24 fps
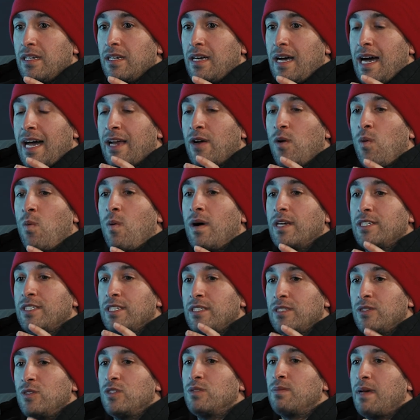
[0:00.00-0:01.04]
to
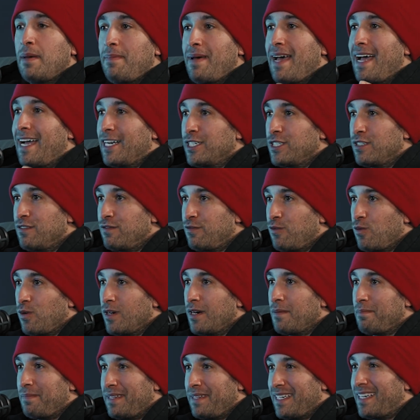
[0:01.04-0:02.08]
lose my passion for
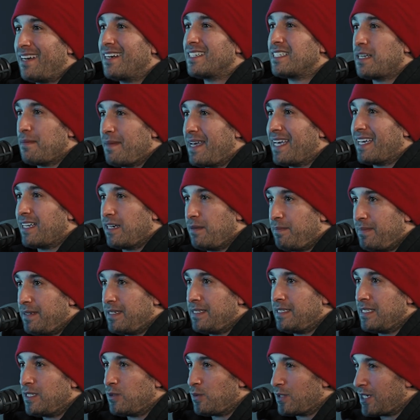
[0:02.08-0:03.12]
it because I make it a
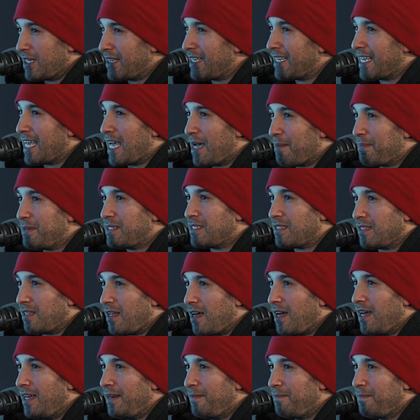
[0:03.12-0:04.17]
business, which I think happens a
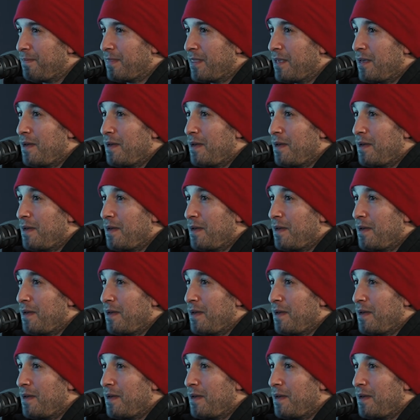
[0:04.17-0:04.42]
lot. Yep.